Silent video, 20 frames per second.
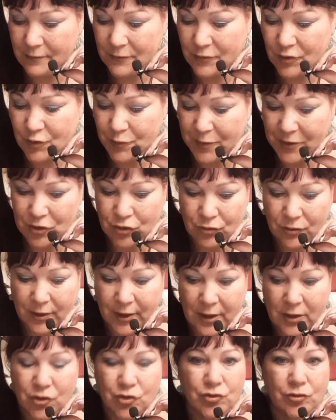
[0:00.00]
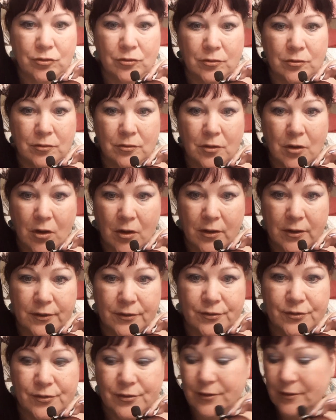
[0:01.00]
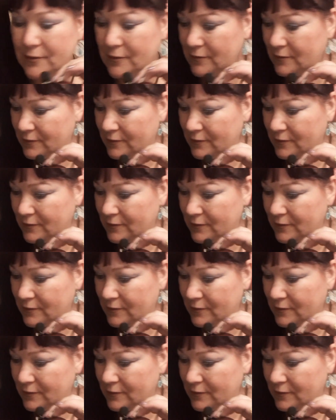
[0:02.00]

special angel cards,